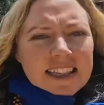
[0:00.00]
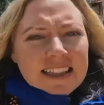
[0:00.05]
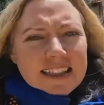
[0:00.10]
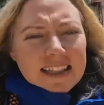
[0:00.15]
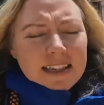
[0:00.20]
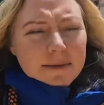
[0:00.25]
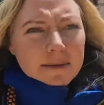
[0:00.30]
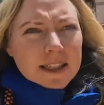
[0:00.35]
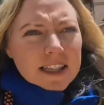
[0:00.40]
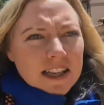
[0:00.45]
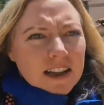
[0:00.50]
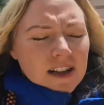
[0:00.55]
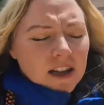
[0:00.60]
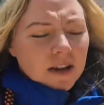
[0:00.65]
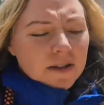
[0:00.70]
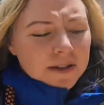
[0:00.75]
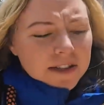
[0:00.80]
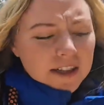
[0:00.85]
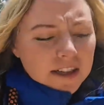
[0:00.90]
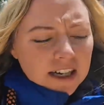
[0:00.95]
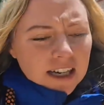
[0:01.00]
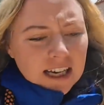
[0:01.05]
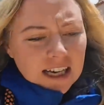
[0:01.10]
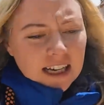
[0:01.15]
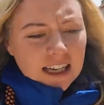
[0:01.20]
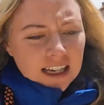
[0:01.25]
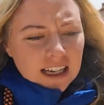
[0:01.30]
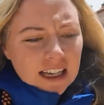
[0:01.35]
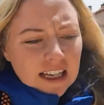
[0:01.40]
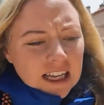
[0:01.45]
Seems the closer
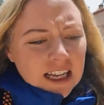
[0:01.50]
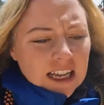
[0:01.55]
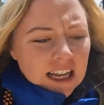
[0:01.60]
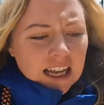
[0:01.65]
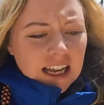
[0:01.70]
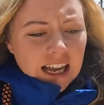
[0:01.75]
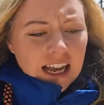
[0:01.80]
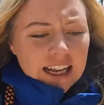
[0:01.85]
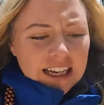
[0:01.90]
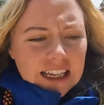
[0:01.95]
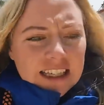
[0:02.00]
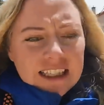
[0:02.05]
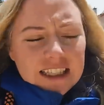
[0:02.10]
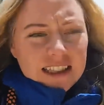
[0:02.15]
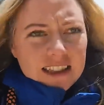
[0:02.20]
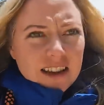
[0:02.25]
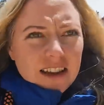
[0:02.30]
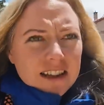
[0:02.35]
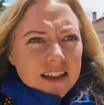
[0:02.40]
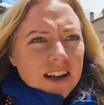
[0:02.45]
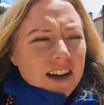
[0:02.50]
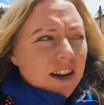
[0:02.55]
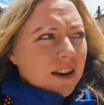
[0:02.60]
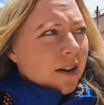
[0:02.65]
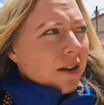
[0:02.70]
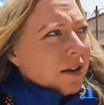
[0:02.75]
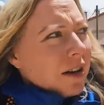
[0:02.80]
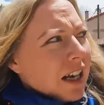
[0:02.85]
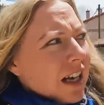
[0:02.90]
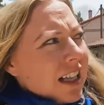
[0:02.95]
I get to
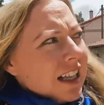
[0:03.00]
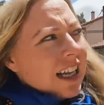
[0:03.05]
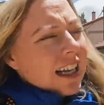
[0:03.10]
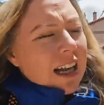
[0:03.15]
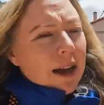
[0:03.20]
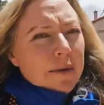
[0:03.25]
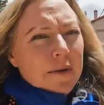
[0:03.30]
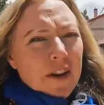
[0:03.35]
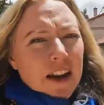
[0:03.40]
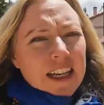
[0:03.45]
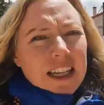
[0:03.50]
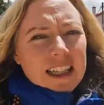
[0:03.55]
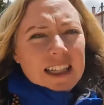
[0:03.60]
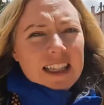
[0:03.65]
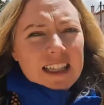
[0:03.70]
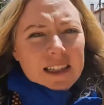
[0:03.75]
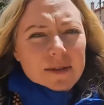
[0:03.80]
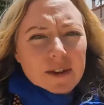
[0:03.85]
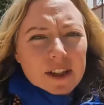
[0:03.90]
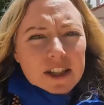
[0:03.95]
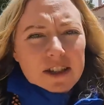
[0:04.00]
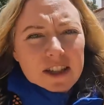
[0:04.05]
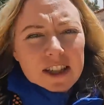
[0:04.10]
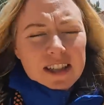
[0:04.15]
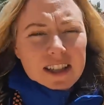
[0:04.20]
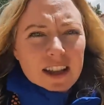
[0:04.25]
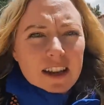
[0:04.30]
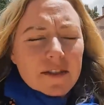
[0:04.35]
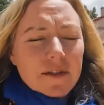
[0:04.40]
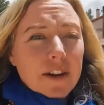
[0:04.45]
Santiago, like I'm finding these
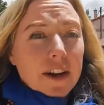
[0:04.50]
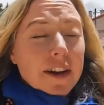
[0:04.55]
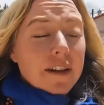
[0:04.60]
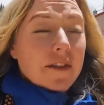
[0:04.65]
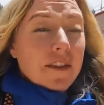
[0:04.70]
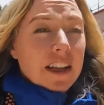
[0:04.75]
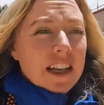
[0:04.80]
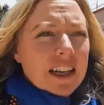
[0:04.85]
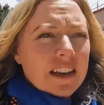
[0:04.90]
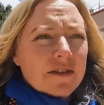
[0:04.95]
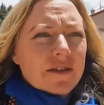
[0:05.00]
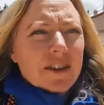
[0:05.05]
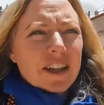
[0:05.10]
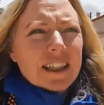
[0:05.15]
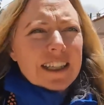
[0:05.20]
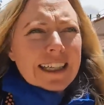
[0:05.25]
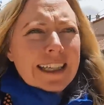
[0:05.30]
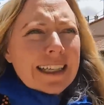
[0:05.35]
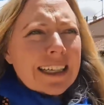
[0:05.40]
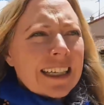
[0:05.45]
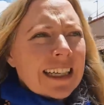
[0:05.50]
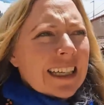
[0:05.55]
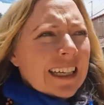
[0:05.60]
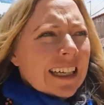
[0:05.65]
villages that are very vegan friendly.